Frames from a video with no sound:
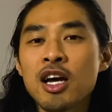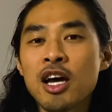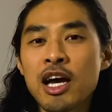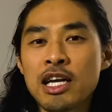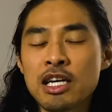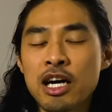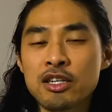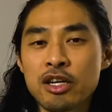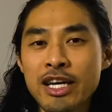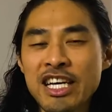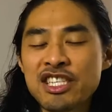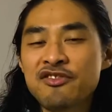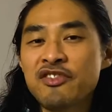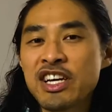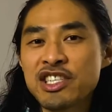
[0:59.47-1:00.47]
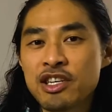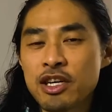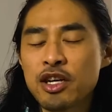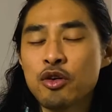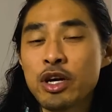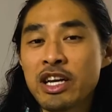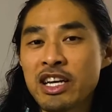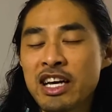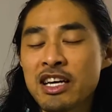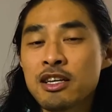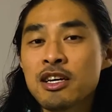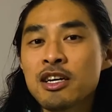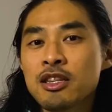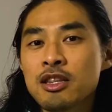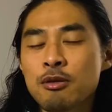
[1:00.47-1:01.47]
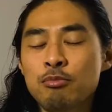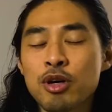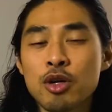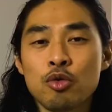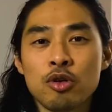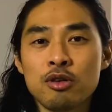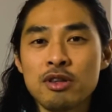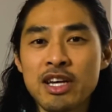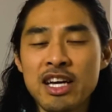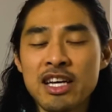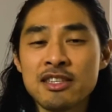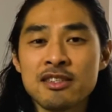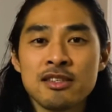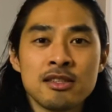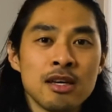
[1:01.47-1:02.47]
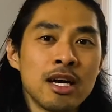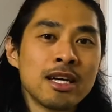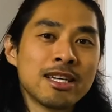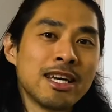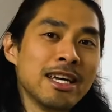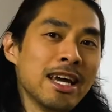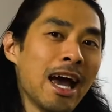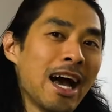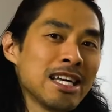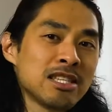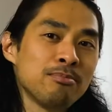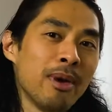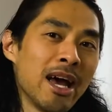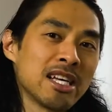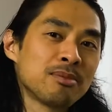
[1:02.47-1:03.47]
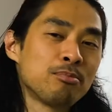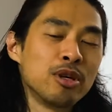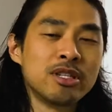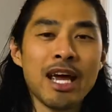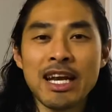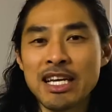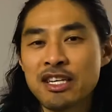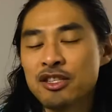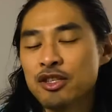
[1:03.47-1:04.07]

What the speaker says: and under each featured ingredient, the book will list key aspects pertaining